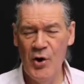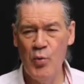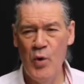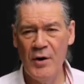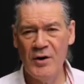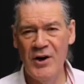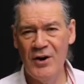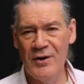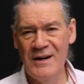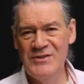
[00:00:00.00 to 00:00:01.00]

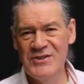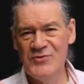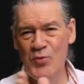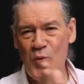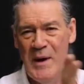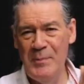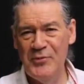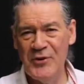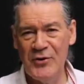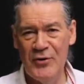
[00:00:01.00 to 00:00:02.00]
watercolor it just
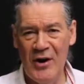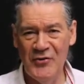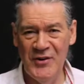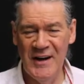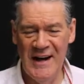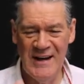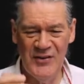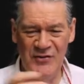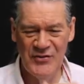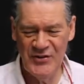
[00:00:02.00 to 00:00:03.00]
weeps across it and
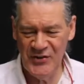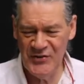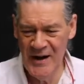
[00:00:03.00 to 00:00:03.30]
is just